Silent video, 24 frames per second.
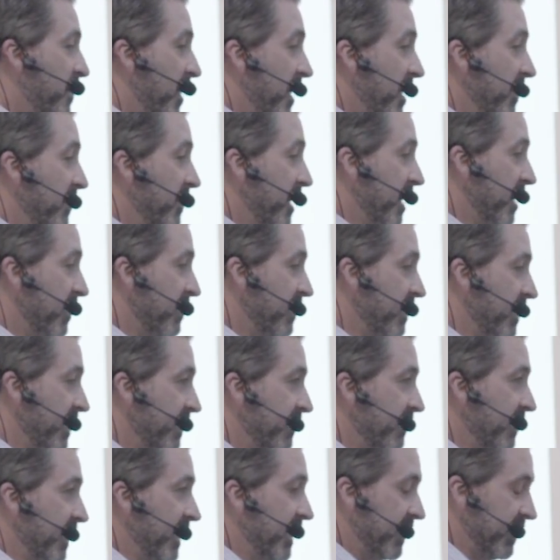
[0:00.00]
But here
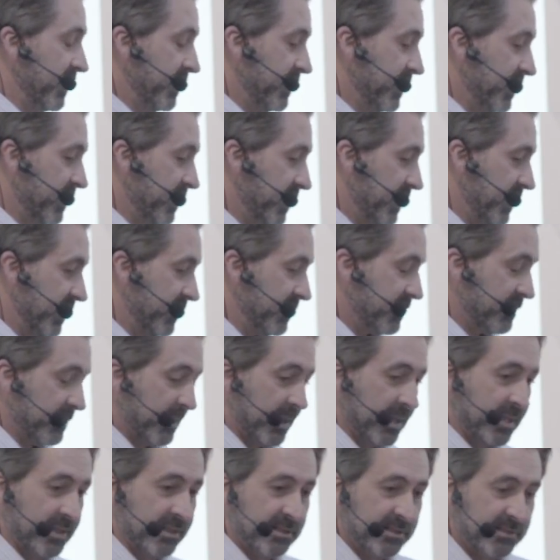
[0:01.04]
in
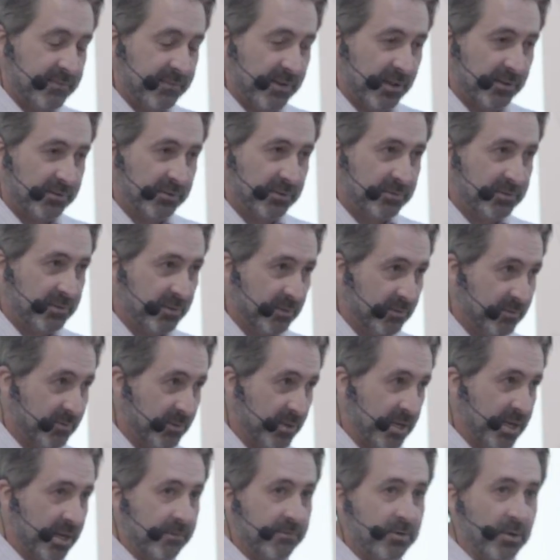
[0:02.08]
Sweden, it's fossil fuel
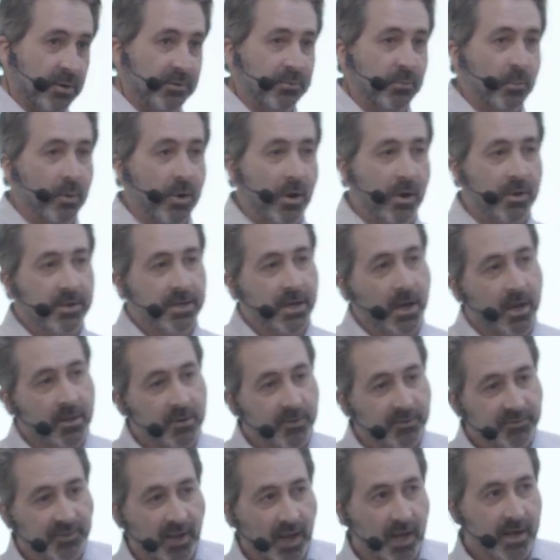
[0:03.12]
free. Of course, on the
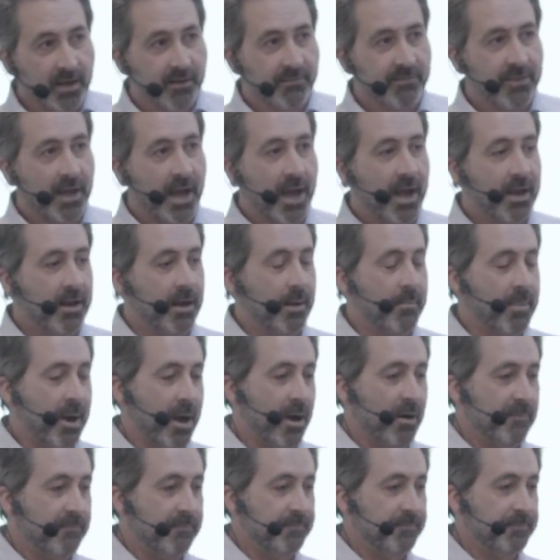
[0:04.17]
other side of that,
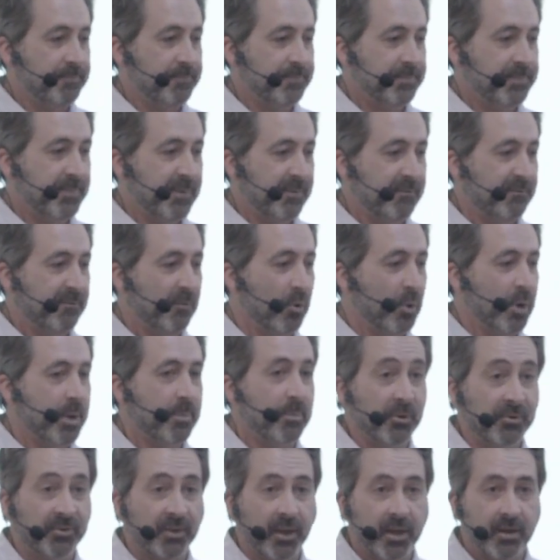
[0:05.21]
about
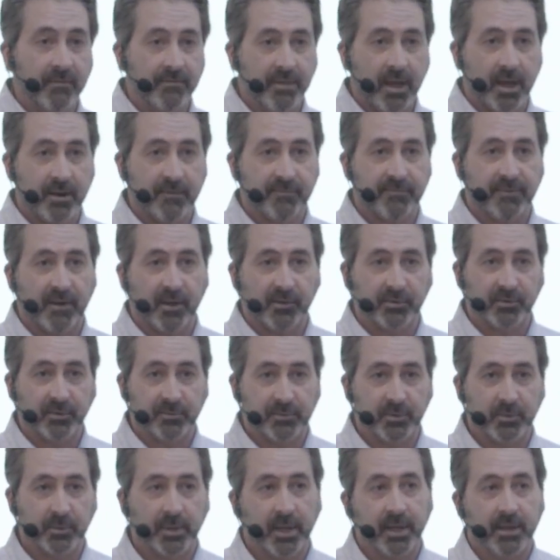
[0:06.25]
40% of that fossil
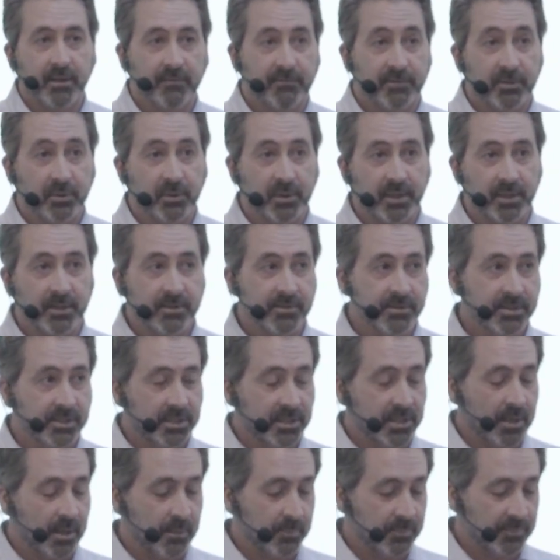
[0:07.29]
fuel energy,